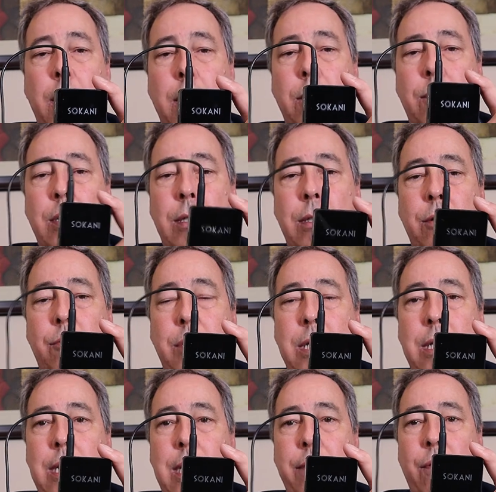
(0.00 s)
it's the
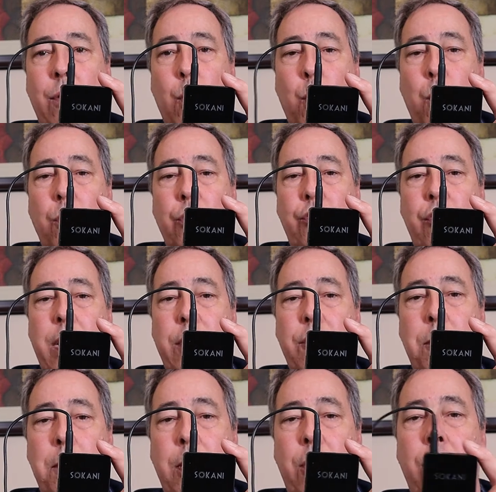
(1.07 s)
receiver or
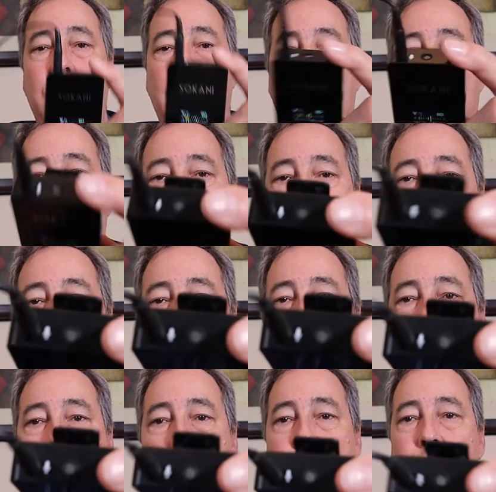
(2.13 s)
transmitter, if we look
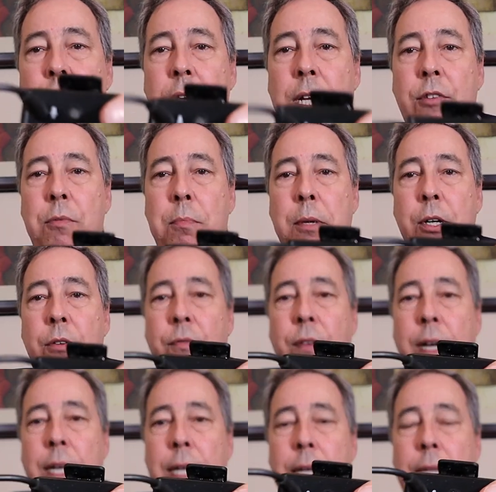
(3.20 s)
at the transmitter, if
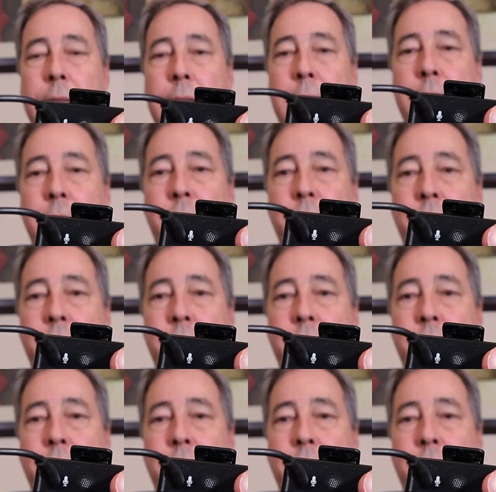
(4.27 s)
I can get that in